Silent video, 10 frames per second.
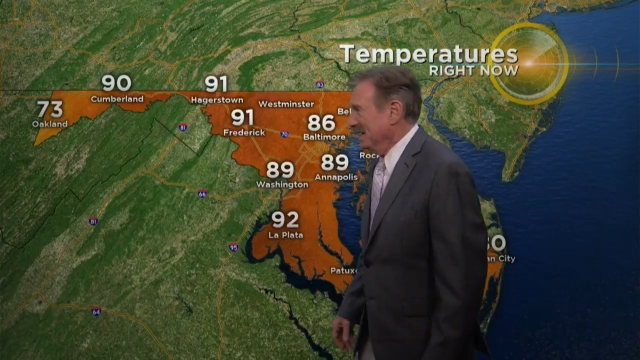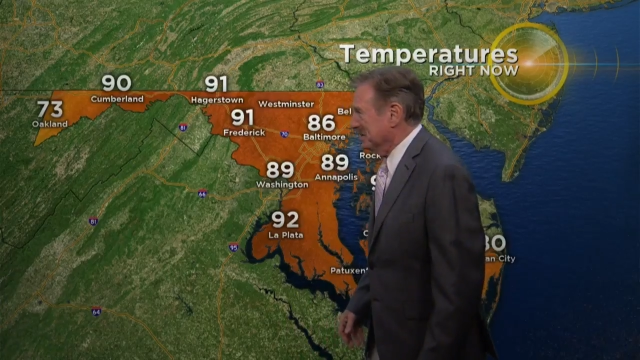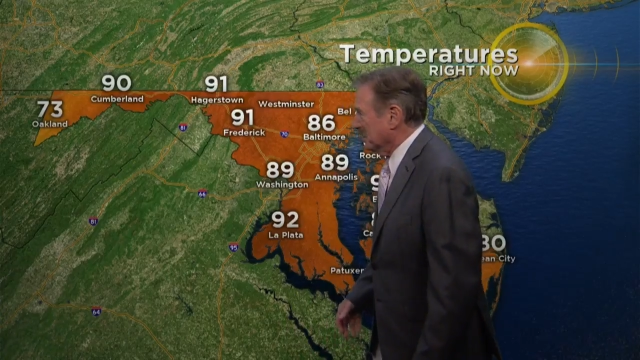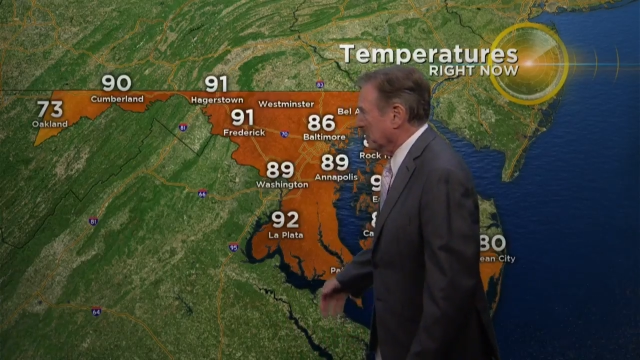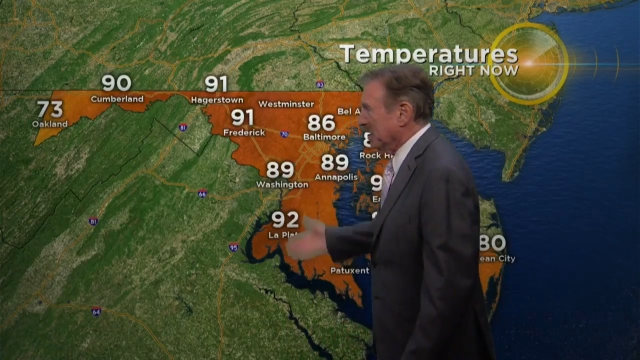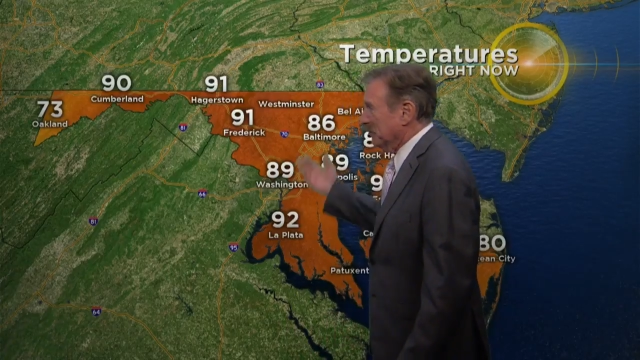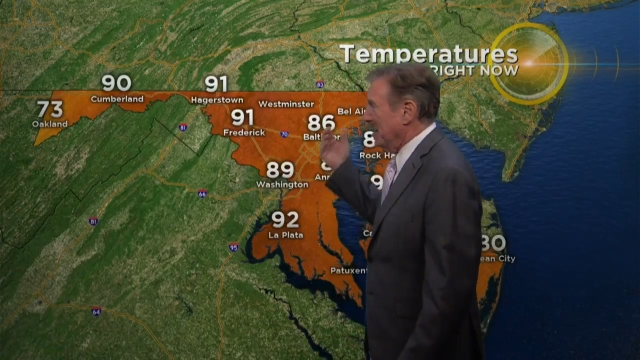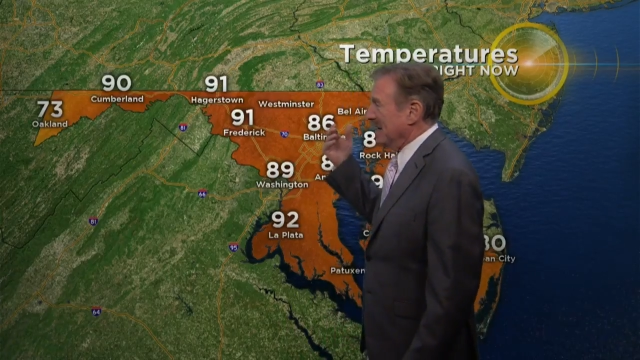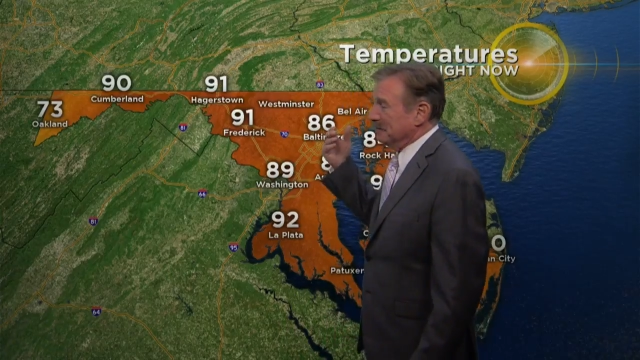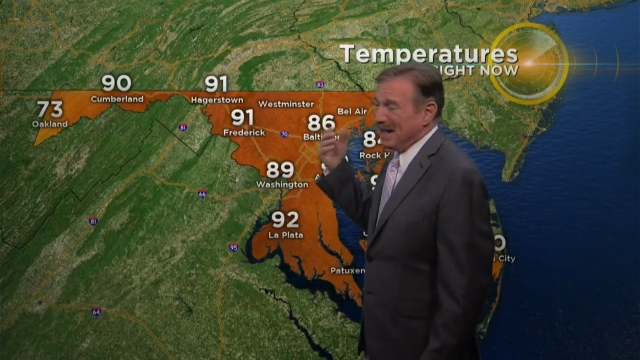So we're going to
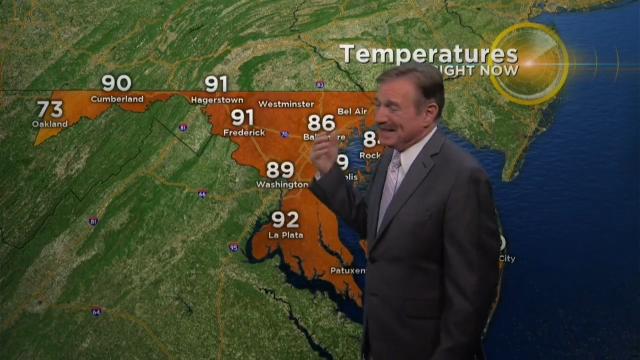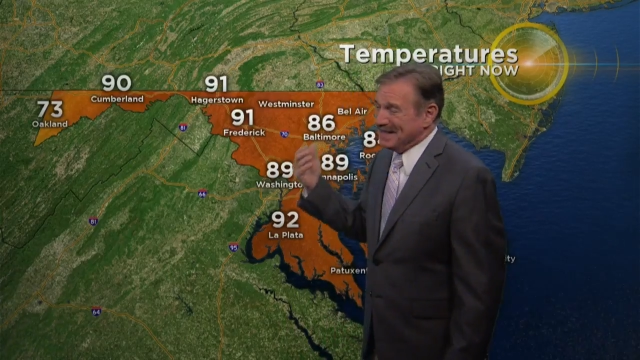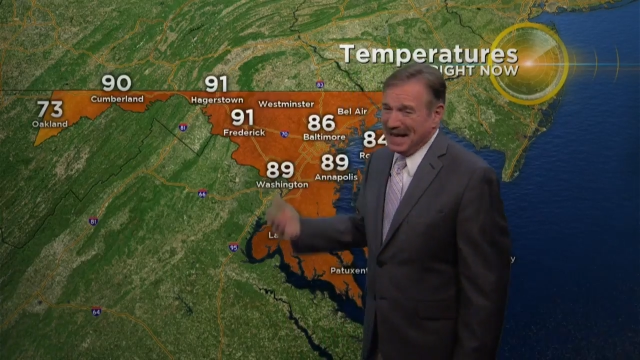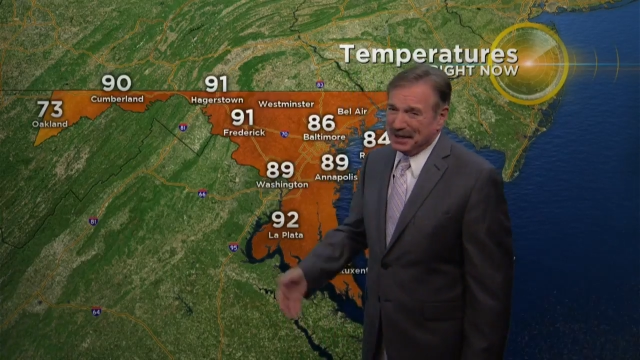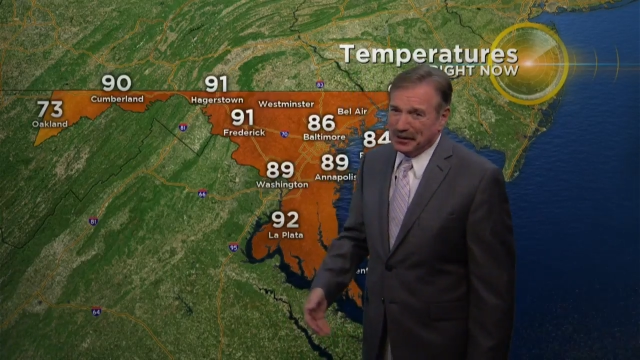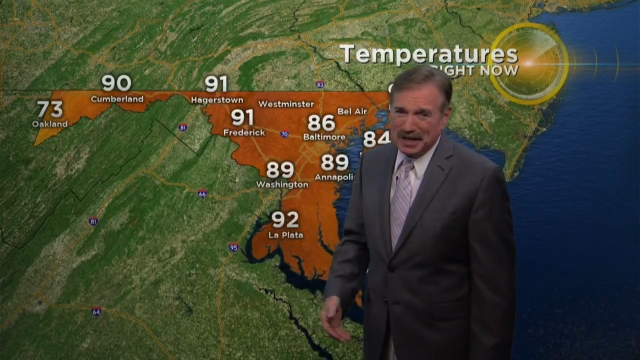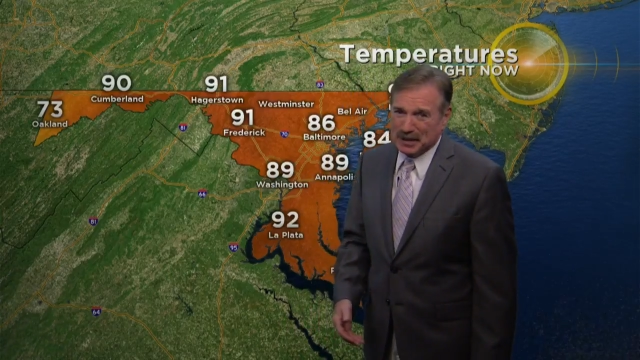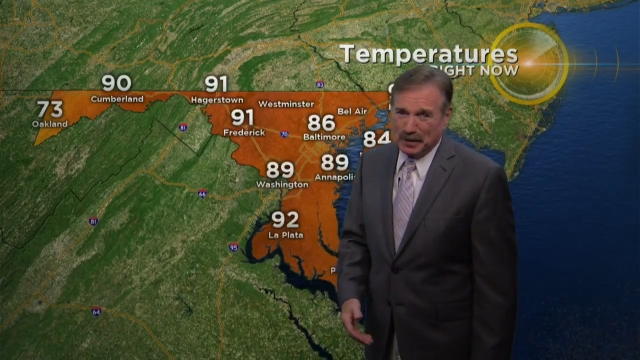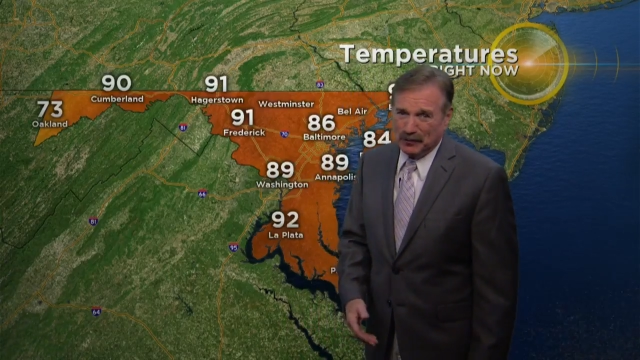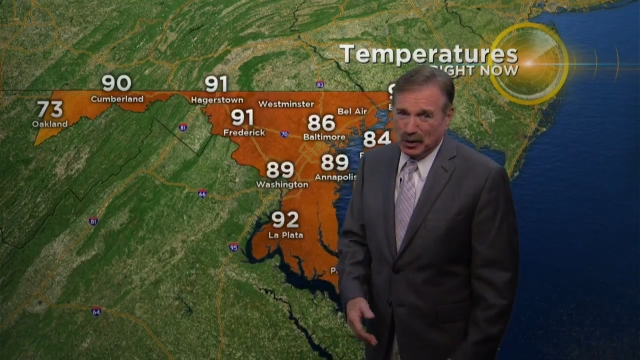run about 10
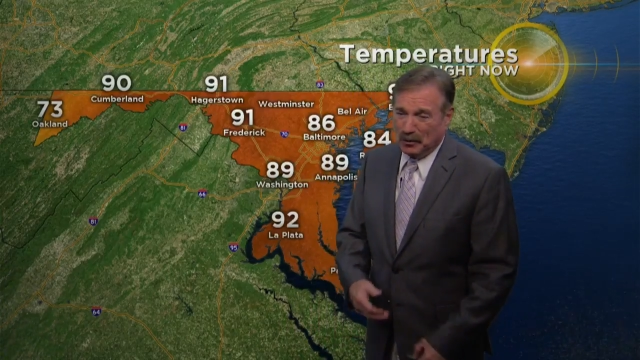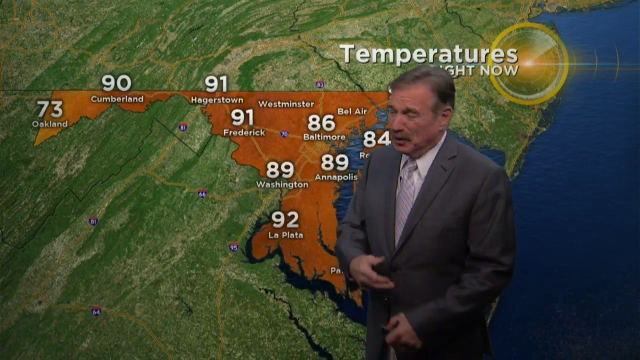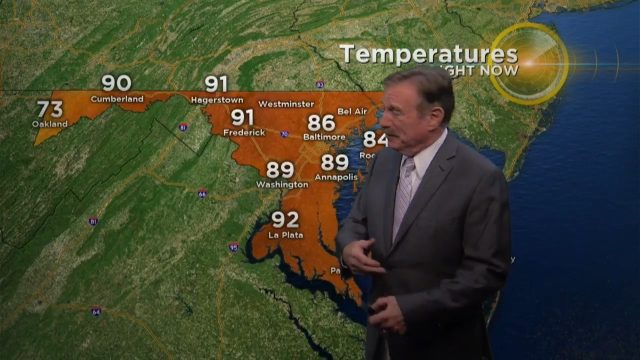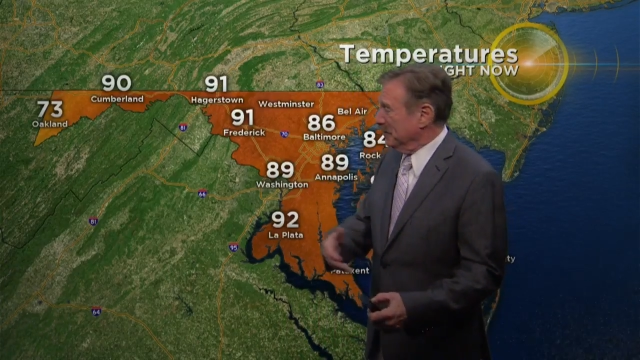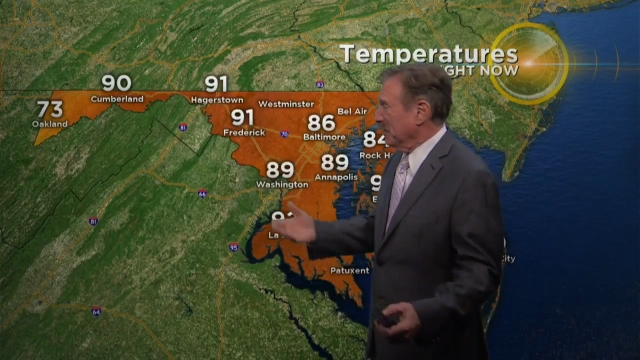degrees above normal